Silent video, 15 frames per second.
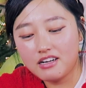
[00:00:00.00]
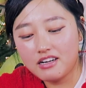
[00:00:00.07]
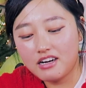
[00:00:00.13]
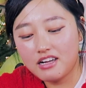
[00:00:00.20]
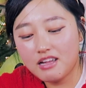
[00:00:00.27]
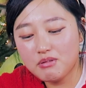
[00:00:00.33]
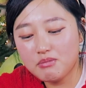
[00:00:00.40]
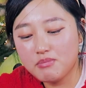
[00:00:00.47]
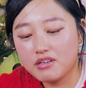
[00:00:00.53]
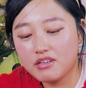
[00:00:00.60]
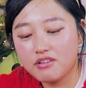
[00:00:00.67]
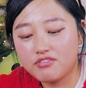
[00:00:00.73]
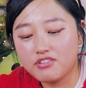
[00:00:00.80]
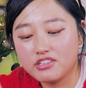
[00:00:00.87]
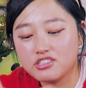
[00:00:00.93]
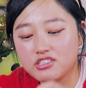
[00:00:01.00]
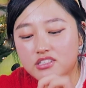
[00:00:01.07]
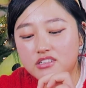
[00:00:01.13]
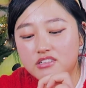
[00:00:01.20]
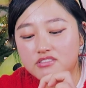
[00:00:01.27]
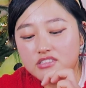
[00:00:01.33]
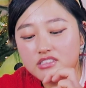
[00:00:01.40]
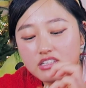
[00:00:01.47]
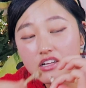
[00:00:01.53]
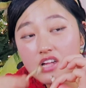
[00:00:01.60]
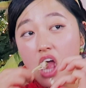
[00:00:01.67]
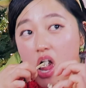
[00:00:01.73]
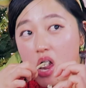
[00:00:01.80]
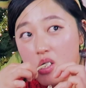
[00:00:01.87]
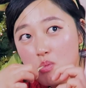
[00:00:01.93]
I'm gonna be making fried chicken every day.
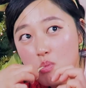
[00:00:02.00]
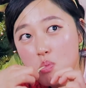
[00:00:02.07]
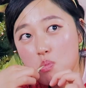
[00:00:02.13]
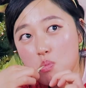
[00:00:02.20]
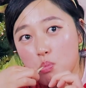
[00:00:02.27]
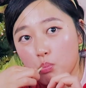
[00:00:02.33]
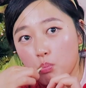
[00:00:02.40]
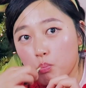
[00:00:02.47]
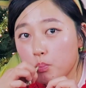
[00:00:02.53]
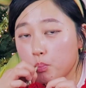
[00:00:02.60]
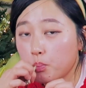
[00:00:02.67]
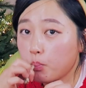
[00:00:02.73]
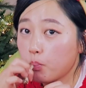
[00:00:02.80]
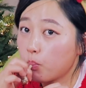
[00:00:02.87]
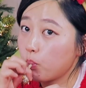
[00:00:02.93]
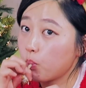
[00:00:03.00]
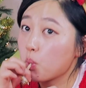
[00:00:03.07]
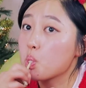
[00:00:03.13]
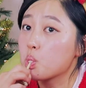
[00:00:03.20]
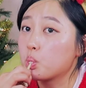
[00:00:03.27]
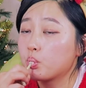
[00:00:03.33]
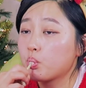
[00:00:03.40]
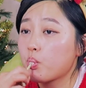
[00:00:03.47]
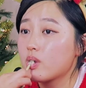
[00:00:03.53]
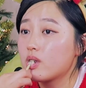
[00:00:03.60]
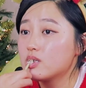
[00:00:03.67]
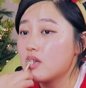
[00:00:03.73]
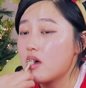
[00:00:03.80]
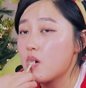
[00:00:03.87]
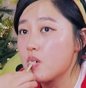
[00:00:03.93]

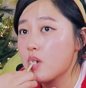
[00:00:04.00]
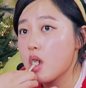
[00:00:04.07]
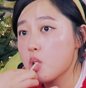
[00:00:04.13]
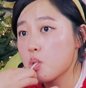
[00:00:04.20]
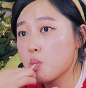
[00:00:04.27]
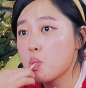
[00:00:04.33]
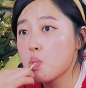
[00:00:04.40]
That's heavy.